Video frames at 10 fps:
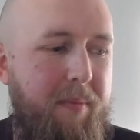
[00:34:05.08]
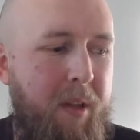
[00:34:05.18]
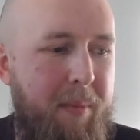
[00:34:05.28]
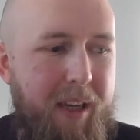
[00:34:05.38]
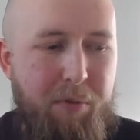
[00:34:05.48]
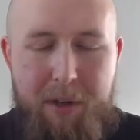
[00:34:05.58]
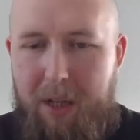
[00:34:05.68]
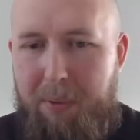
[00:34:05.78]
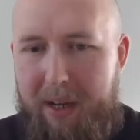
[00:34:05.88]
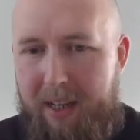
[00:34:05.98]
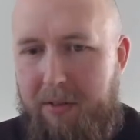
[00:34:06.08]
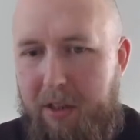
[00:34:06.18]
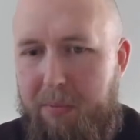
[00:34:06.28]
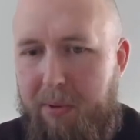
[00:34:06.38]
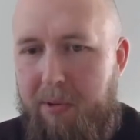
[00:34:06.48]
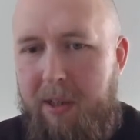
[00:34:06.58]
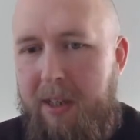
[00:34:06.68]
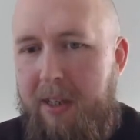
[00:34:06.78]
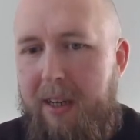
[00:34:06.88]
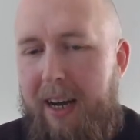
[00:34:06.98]
make it really plain and simple.
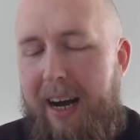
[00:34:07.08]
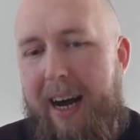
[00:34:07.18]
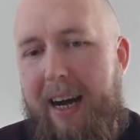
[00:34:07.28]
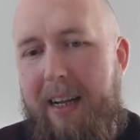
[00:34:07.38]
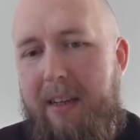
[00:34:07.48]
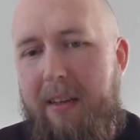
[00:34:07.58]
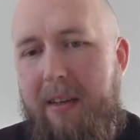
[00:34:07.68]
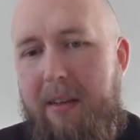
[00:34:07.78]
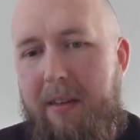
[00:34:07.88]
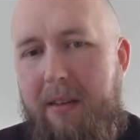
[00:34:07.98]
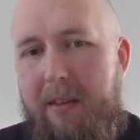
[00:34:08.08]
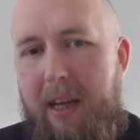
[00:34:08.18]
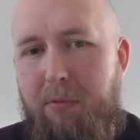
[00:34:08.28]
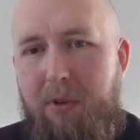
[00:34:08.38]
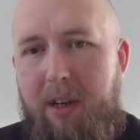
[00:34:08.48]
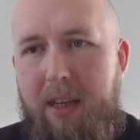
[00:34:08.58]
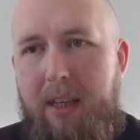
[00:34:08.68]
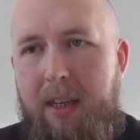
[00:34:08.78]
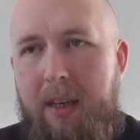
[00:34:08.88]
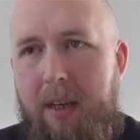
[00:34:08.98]
And they
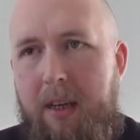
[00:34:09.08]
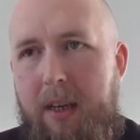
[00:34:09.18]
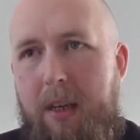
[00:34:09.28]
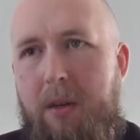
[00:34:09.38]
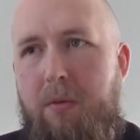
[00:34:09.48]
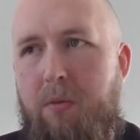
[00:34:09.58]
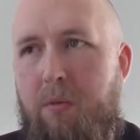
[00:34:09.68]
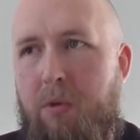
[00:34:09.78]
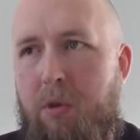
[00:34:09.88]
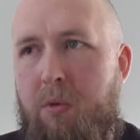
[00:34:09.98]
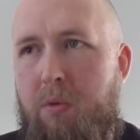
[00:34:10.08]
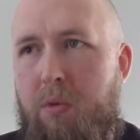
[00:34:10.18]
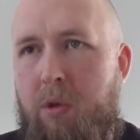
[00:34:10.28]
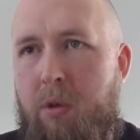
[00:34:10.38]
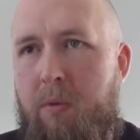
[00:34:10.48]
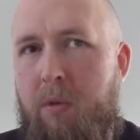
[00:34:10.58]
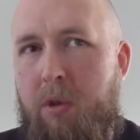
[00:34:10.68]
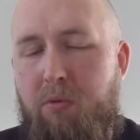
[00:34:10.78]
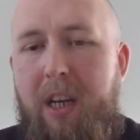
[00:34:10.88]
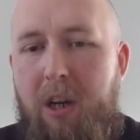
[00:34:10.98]
really, you
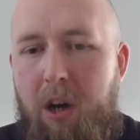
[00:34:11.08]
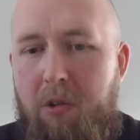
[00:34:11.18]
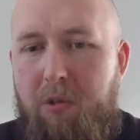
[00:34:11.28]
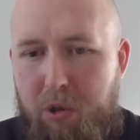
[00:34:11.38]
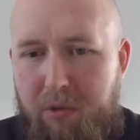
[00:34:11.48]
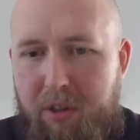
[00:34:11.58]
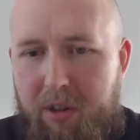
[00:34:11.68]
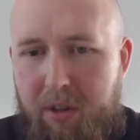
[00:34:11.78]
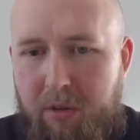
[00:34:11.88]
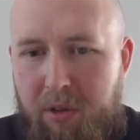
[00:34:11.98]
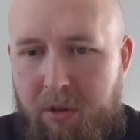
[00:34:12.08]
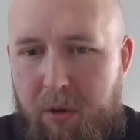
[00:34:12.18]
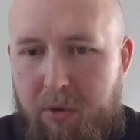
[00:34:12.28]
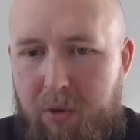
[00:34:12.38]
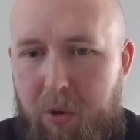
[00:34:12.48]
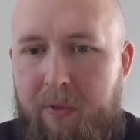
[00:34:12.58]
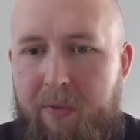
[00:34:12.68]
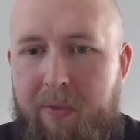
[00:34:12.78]
really are encouraged to sort of